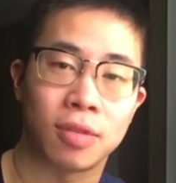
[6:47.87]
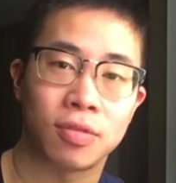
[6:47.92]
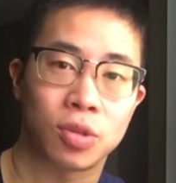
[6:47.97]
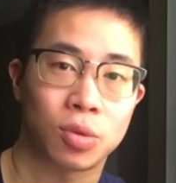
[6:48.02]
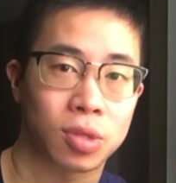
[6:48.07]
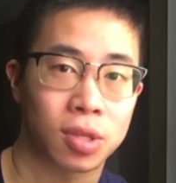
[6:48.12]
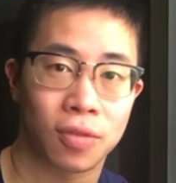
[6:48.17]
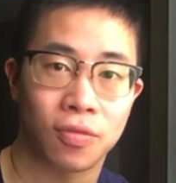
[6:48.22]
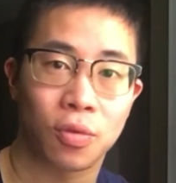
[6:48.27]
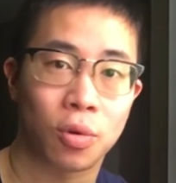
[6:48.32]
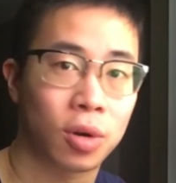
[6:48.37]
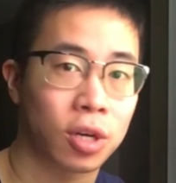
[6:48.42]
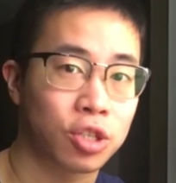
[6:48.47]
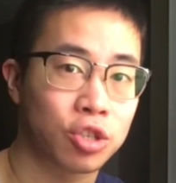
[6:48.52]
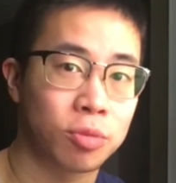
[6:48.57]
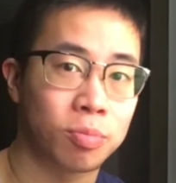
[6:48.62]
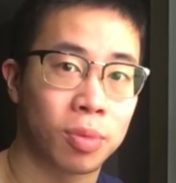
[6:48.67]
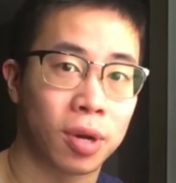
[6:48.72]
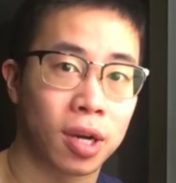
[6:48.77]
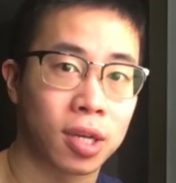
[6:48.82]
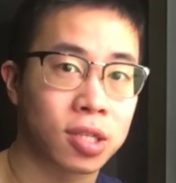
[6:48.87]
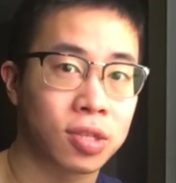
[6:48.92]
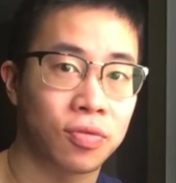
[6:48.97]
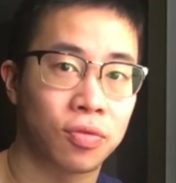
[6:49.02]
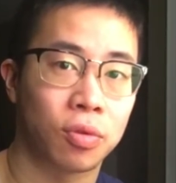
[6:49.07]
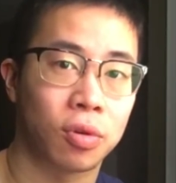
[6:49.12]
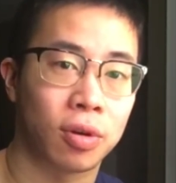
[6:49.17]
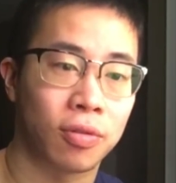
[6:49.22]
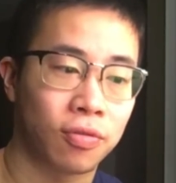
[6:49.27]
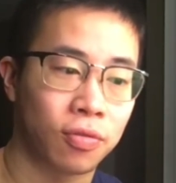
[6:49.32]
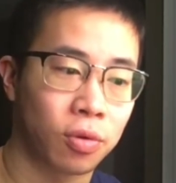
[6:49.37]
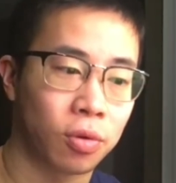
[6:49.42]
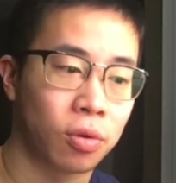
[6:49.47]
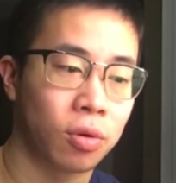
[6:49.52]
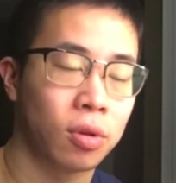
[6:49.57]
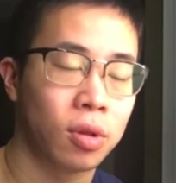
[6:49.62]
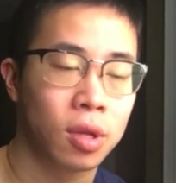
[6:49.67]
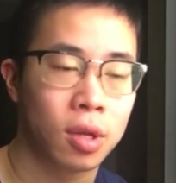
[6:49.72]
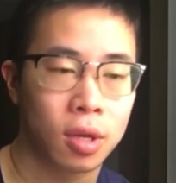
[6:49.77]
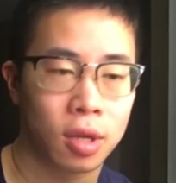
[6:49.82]
So it's like $400 for a
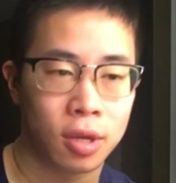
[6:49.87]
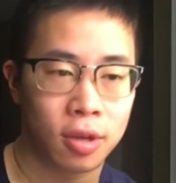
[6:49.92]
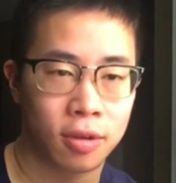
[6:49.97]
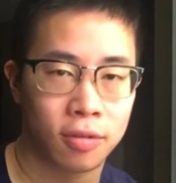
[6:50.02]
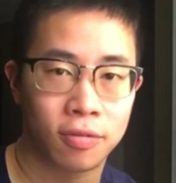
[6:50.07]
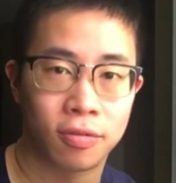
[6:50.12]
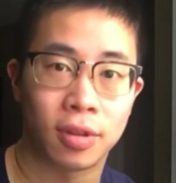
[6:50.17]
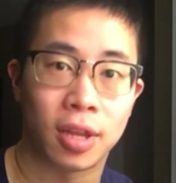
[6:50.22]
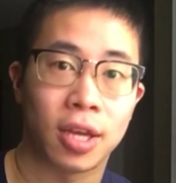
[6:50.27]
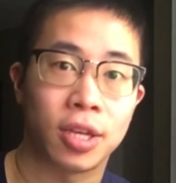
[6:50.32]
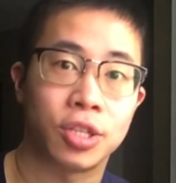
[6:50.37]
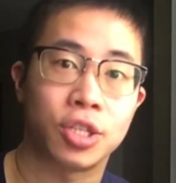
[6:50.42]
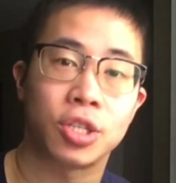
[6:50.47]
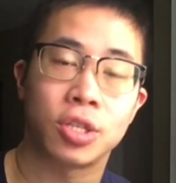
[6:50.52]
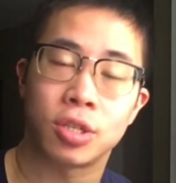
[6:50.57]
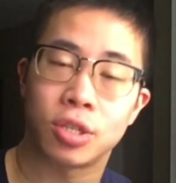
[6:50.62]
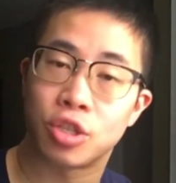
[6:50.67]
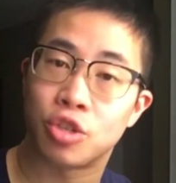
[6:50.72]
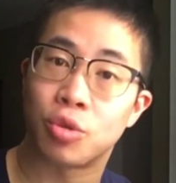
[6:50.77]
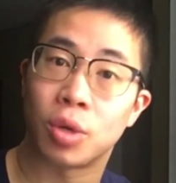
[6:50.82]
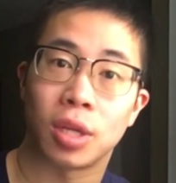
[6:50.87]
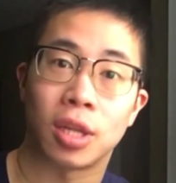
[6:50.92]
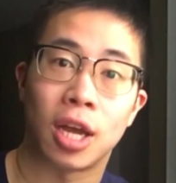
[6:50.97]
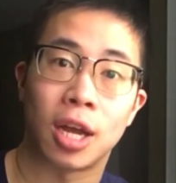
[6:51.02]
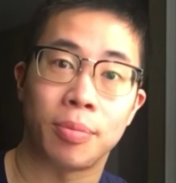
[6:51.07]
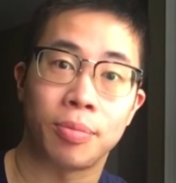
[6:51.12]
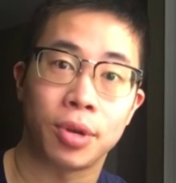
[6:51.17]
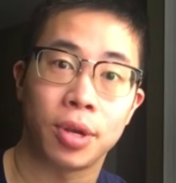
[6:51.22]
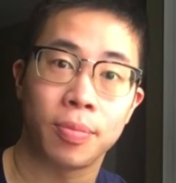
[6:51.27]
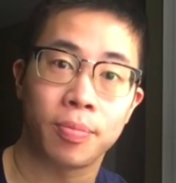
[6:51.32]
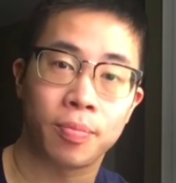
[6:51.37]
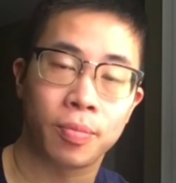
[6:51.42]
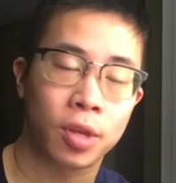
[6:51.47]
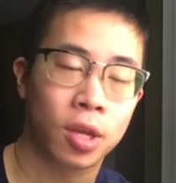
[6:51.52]
full-fledged string library.